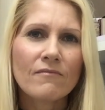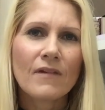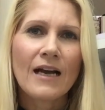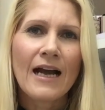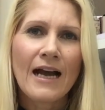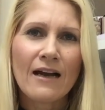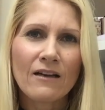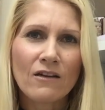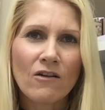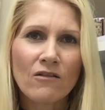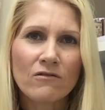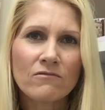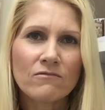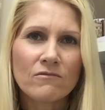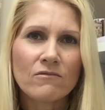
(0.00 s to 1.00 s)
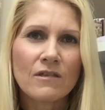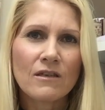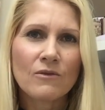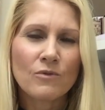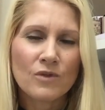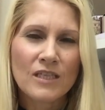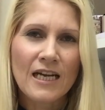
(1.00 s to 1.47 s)
how long
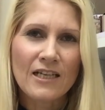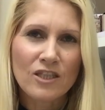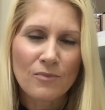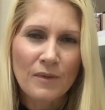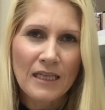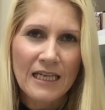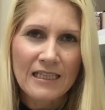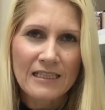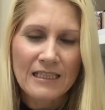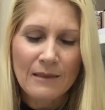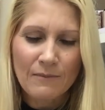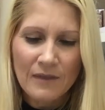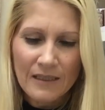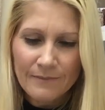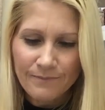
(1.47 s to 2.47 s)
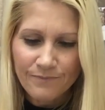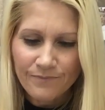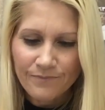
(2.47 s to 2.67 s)
it will take to plan something.